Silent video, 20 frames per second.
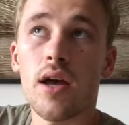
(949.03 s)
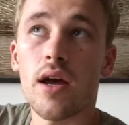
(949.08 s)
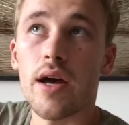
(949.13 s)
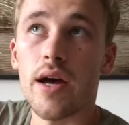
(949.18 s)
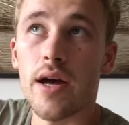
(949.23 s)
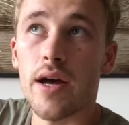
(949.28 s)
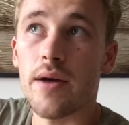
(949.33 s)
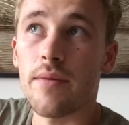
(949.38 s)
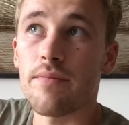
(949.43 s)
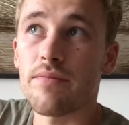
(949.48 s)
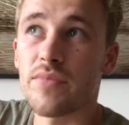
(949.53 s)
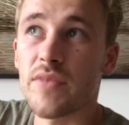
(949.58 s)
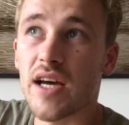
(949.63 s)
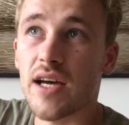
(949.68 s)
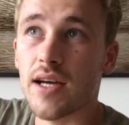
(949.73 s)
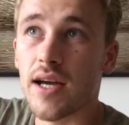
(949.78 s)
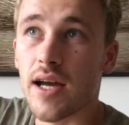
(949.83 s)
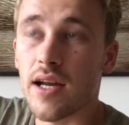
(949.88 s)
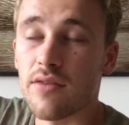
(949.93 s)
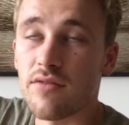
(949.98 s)

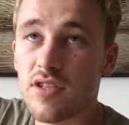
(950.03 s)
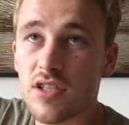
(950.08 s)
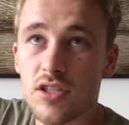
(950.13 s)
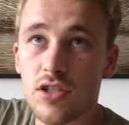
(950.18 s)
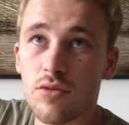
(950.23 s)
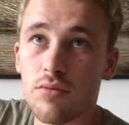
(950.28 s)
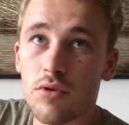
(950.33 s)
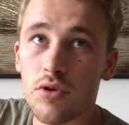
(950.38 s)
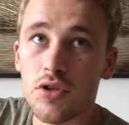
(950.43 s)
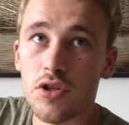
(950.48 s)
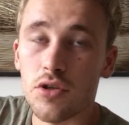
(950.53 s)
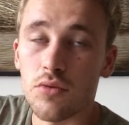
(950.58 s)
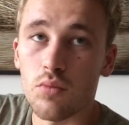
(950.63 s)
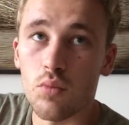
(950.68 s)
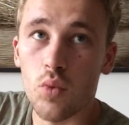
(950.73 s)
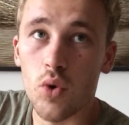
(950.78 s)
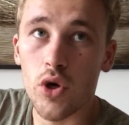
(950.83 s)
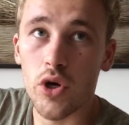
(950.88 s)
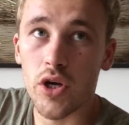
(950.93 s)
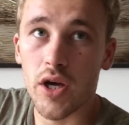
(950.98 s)
That kind of distribution
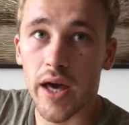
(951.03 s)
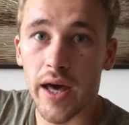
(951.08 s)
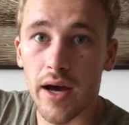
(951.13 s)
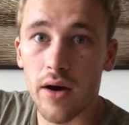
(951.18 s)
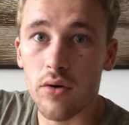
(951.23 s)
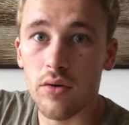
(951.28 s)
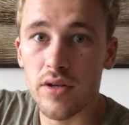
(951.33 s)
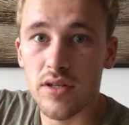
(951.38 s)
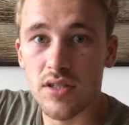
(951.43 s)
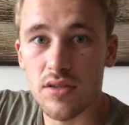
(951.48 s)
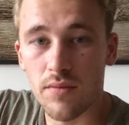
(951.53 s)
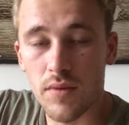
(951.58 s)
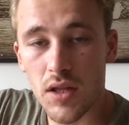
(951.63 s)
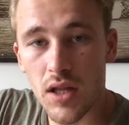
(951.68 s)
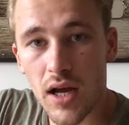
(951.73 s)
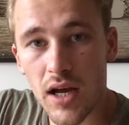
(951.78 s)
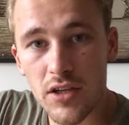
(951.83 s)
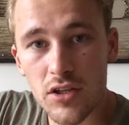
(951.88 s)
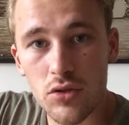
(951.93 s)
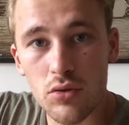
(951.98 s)
workout is something
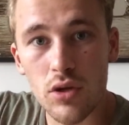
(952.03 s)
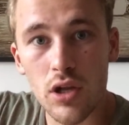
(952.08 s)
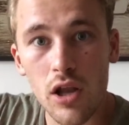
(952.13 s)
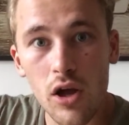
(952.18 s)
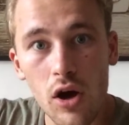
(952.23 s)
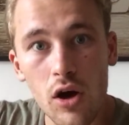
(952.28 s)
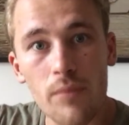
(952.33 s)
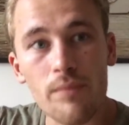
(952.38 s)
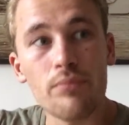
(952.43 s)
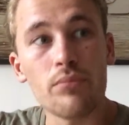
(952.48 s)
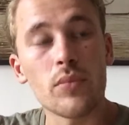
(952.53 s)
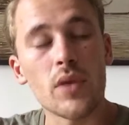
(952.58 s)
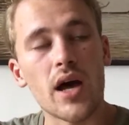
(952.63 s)
that I do a lot,